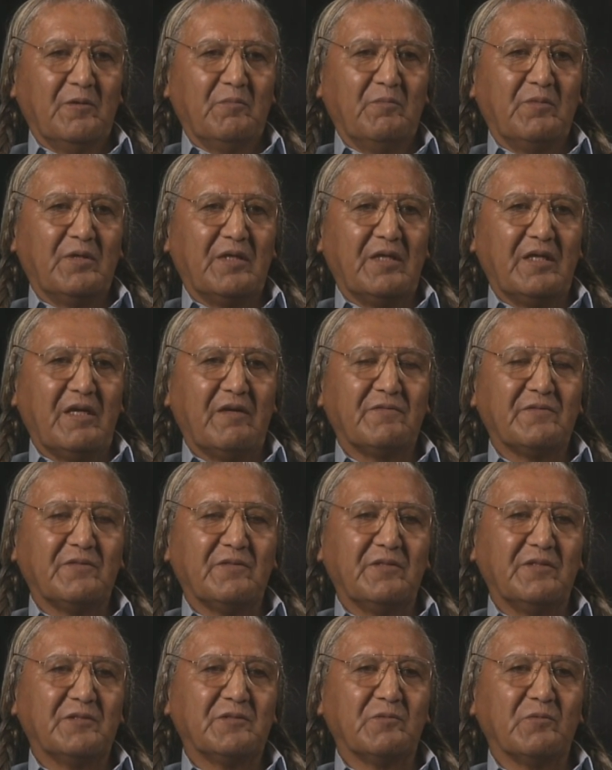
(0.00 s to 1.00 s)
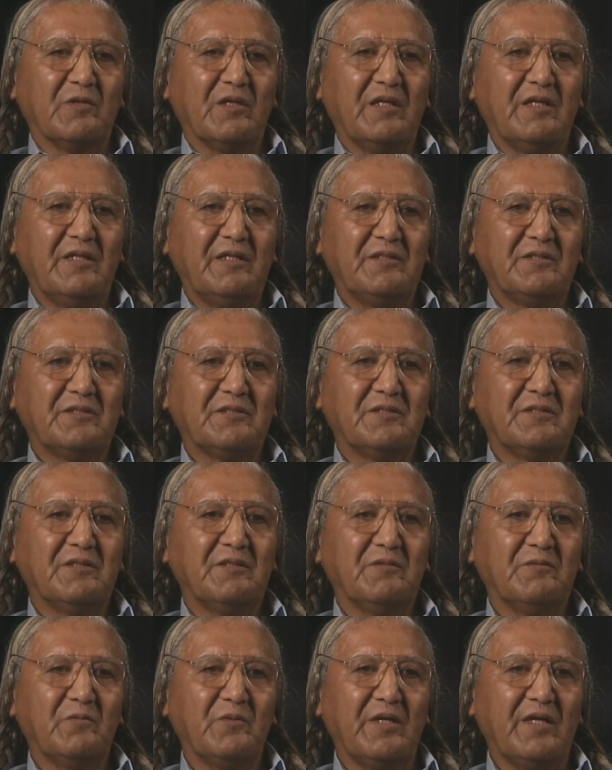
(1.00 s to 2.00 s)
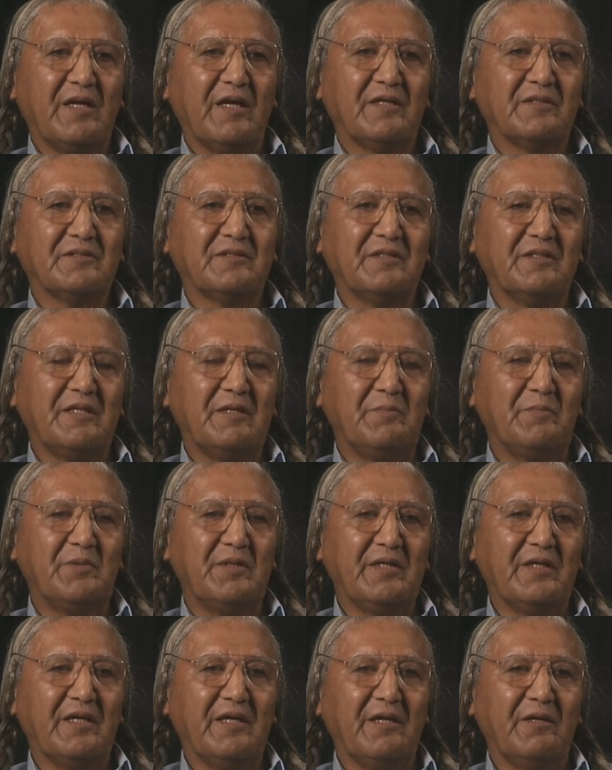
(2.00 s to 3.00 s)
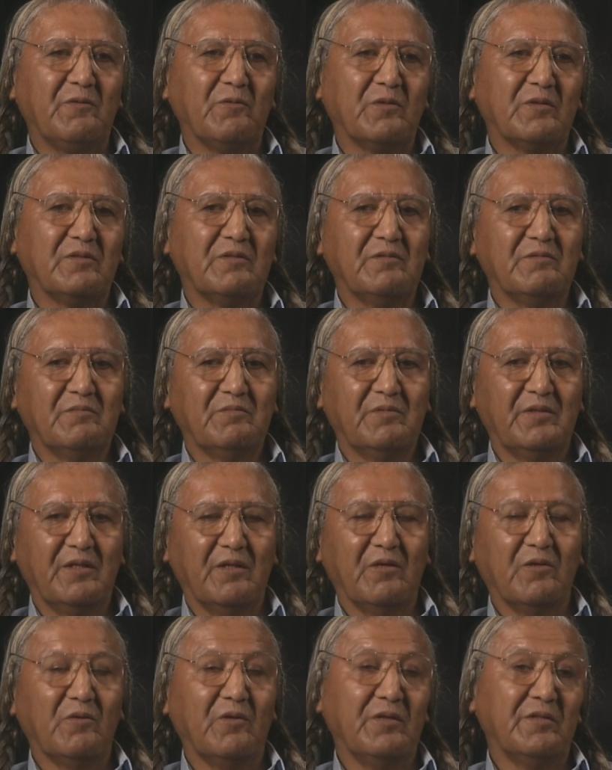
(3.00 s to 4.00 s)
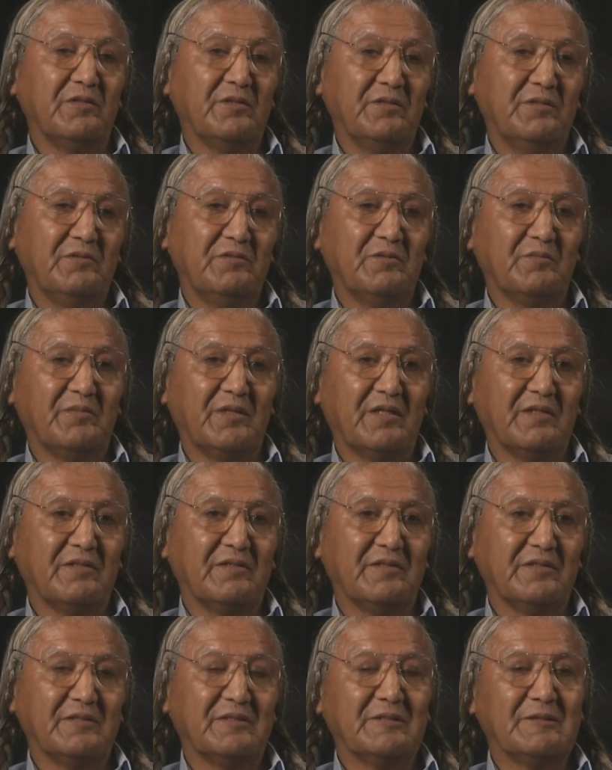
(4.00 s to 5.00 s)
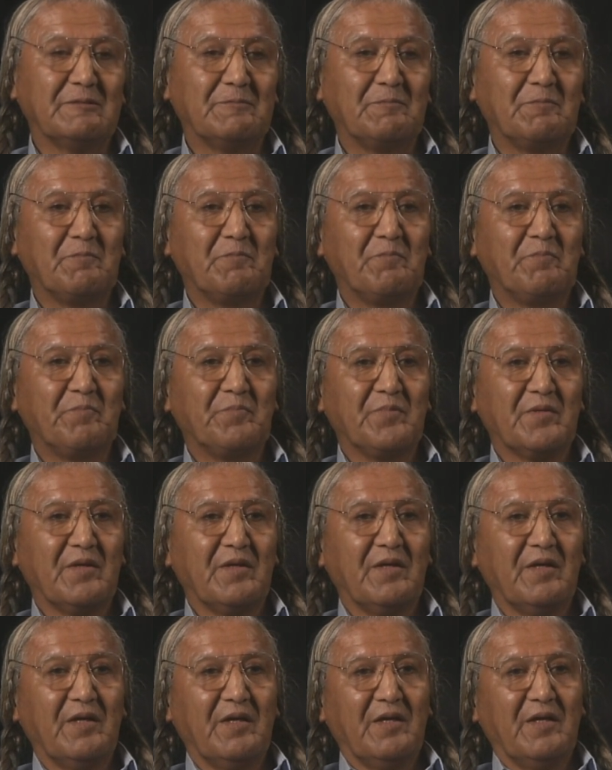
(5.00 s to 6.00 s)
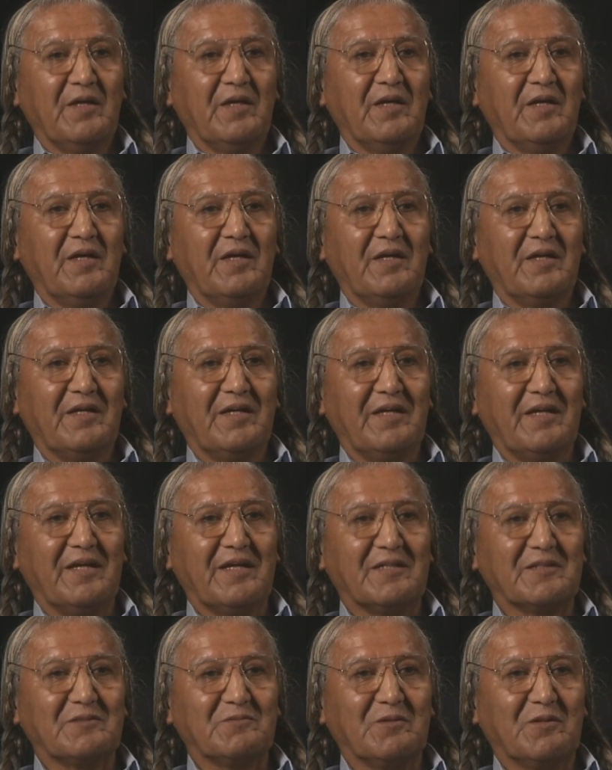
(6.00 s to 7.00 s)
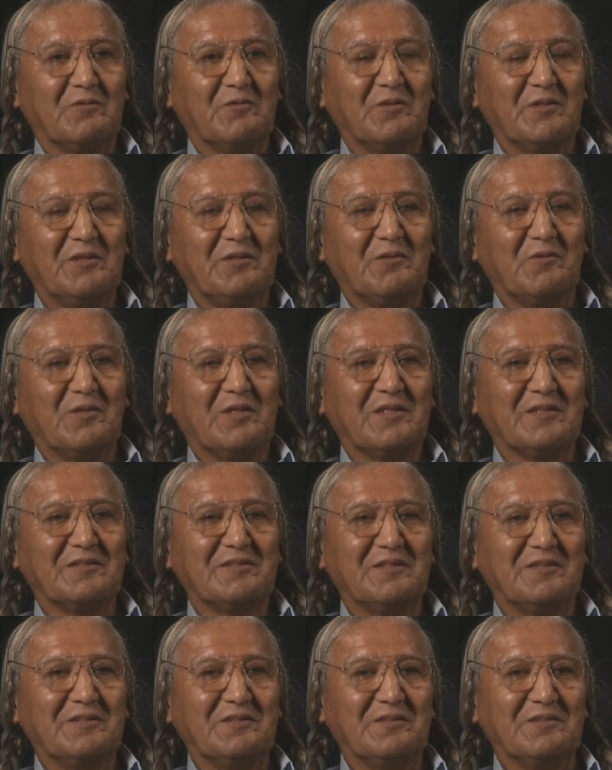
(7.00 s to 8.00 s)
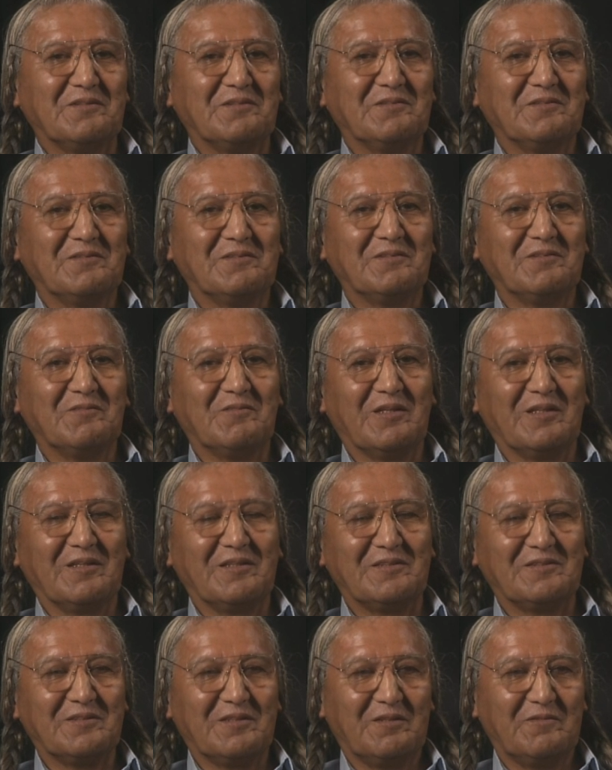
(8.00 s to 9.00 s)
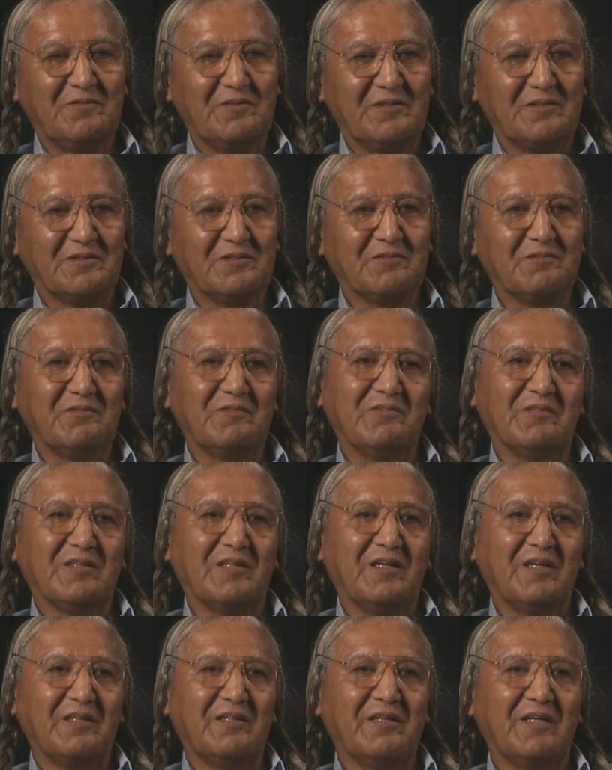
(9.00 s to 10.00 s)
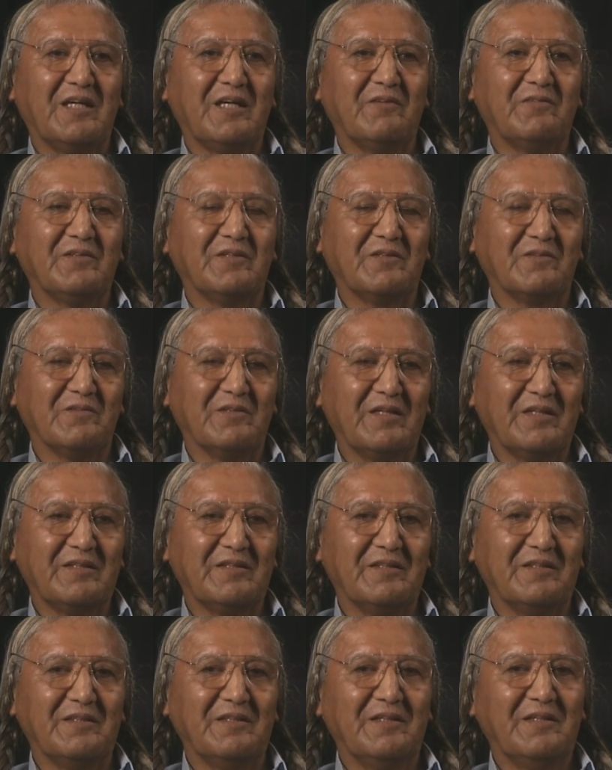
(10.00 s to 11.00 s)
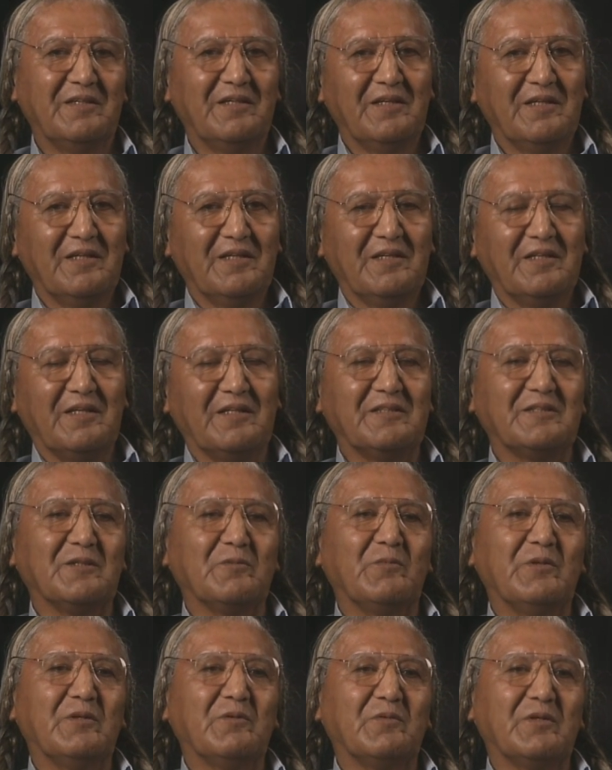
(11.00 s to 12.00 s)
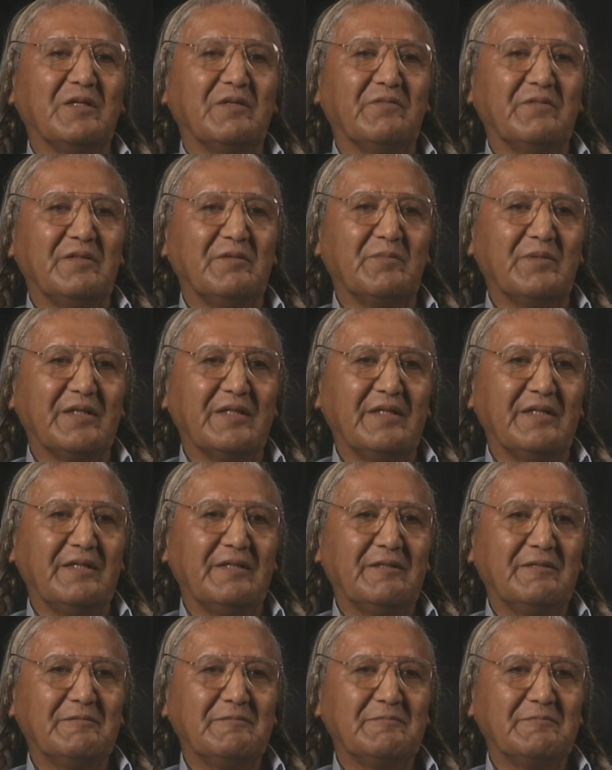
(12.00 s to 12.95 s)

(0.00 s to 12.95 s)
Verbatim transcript: But after this release, we asked the EPA what they are going to do about this. And they asked, well, what do you want us to do? well, it's obvious. We would like to have it corrected. They said, we don't have any money.